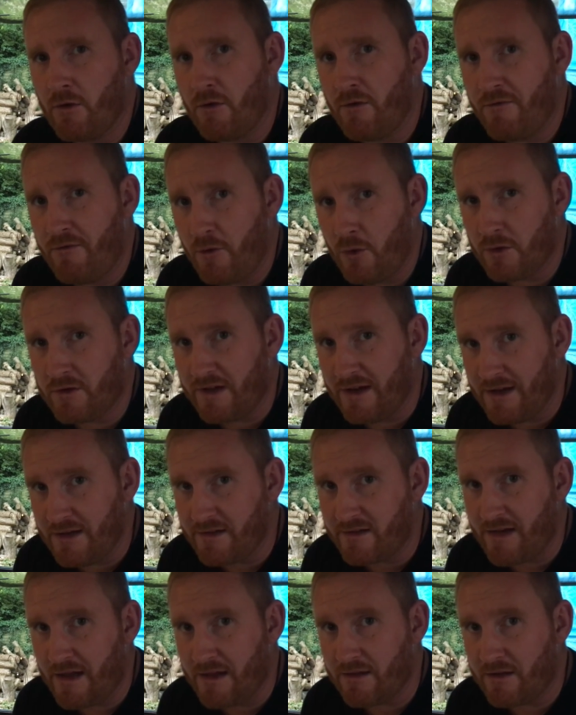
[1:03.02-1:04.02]
or
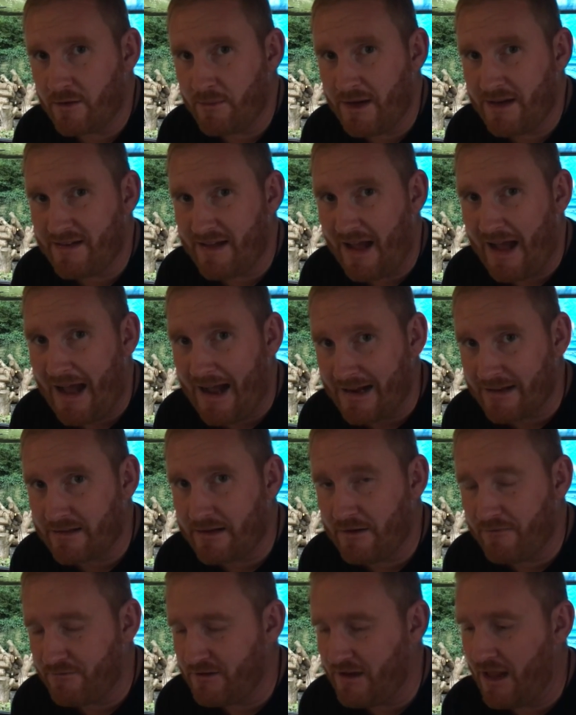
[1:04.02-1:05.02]
14cm
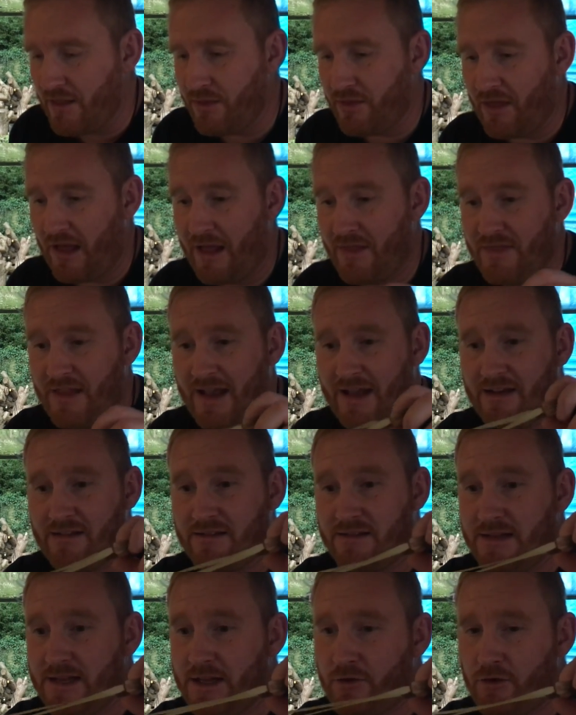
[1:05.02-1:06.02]
active length, and that
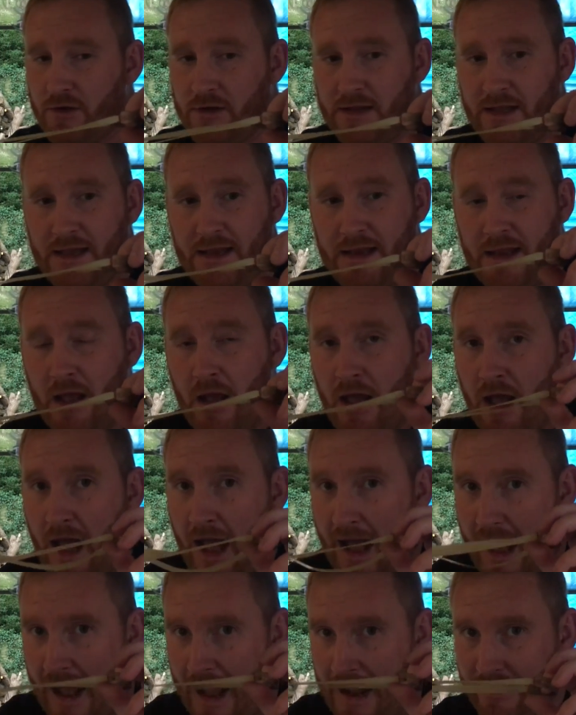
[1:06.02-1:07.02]
is literally
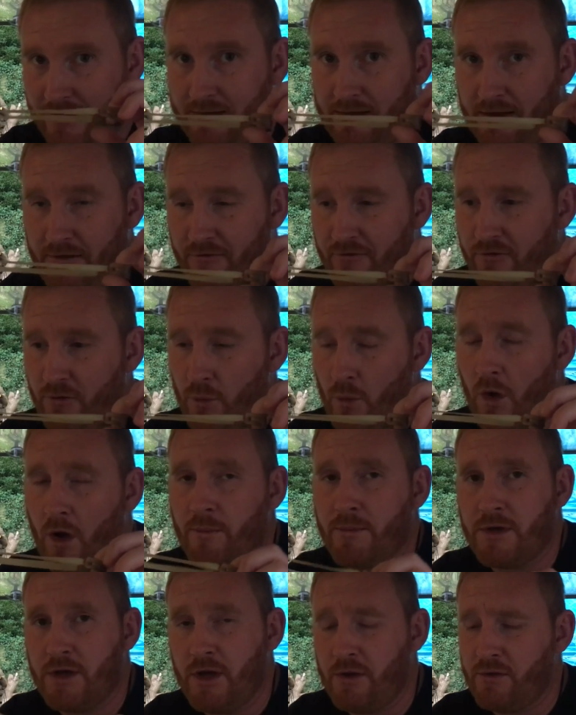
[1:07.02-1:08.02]
active from what
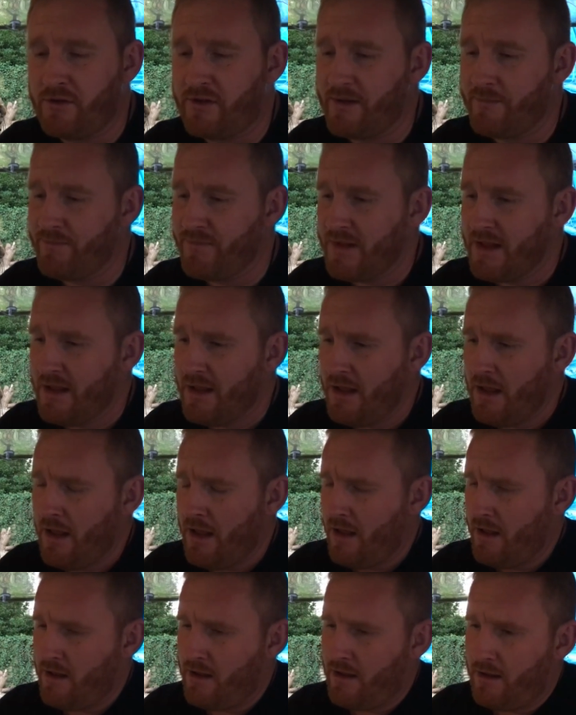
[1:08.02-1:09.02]
I'm using.
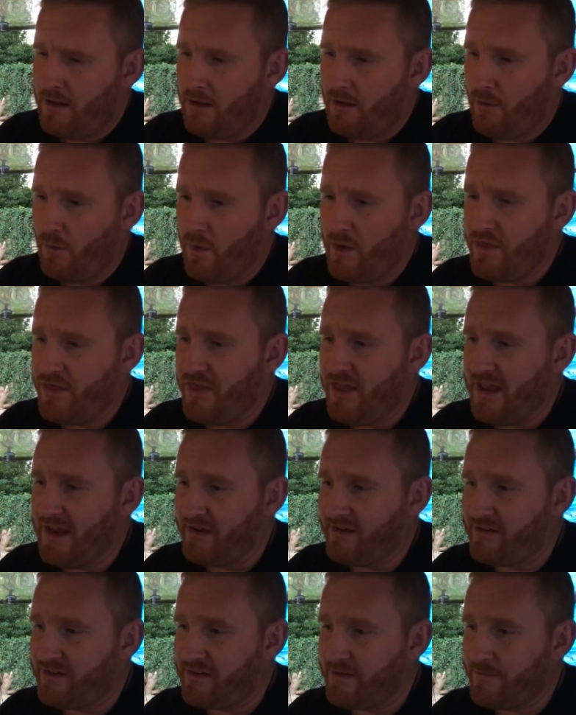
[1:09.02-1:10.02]
With
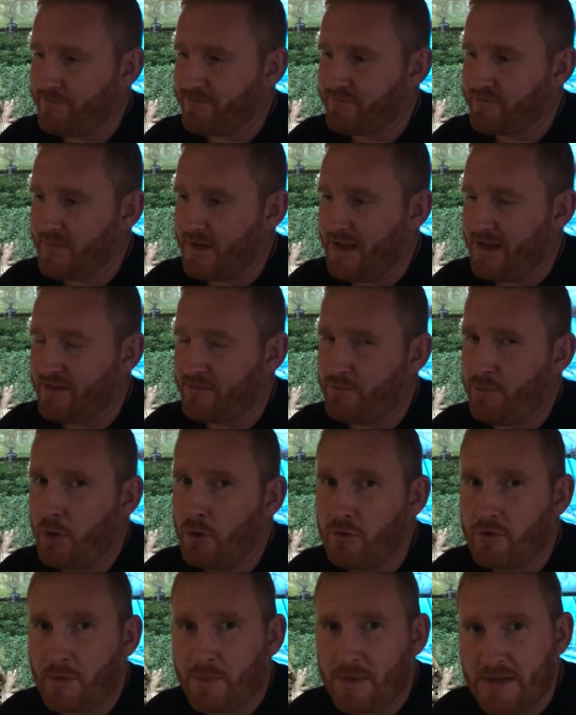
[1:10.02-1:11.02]
this, it
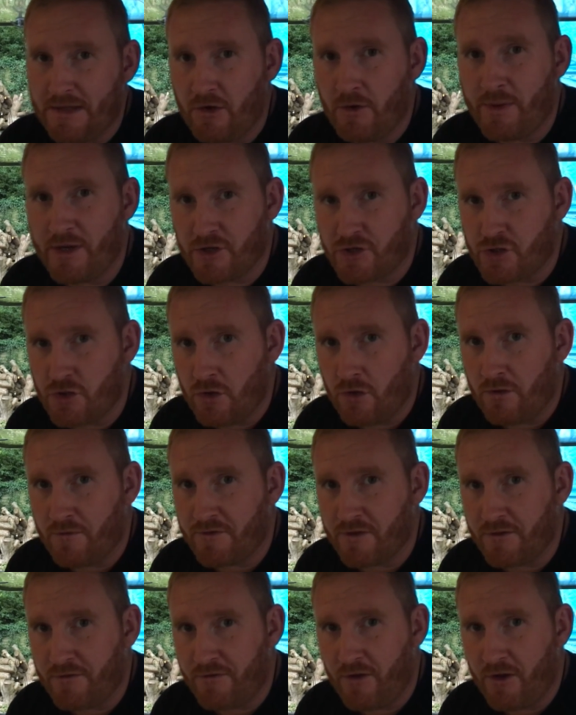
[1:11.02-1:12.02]
pulls up a little bit short
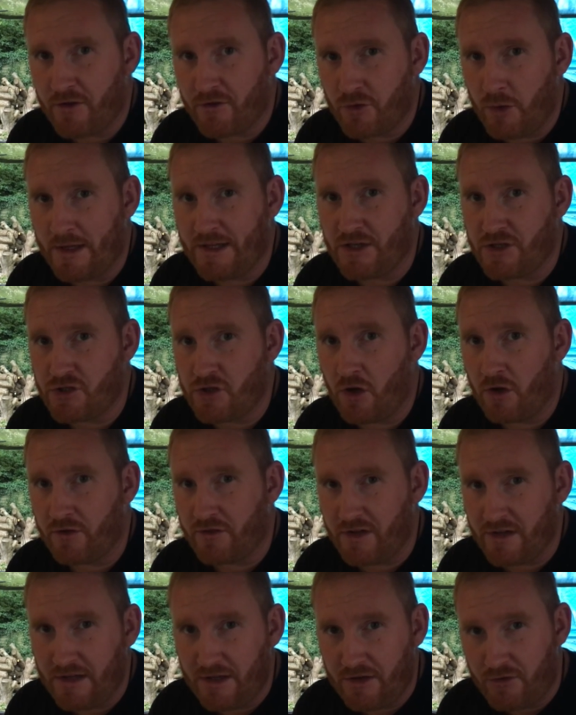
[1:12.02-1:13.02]
for the first 20
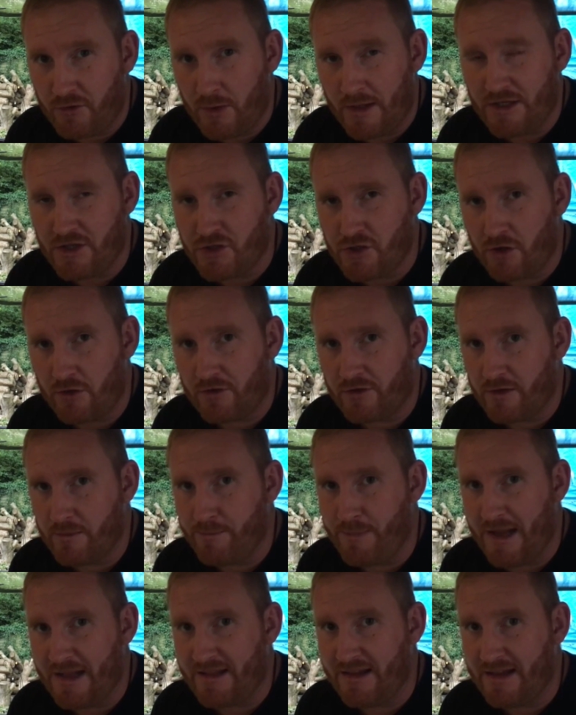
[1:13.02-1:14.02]
shots. It needs 20 shots to
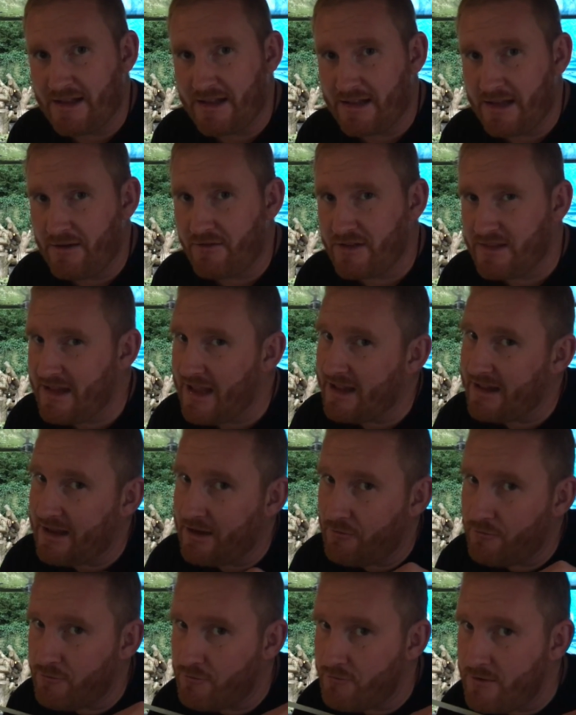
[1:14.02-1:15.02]
bed in, and even then,
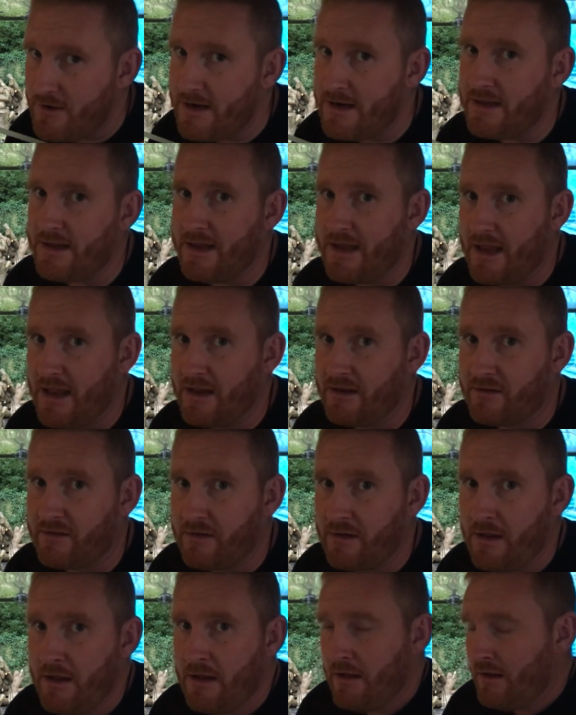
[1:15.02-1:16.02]
it really
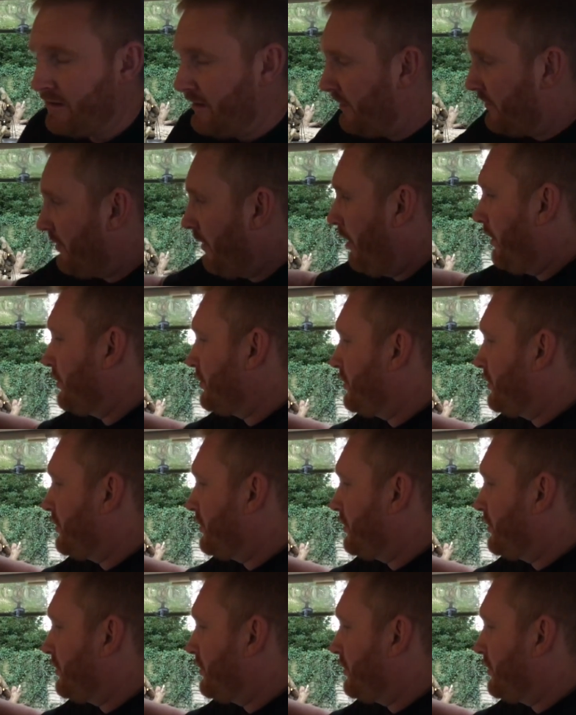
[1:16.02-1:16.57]
is. That's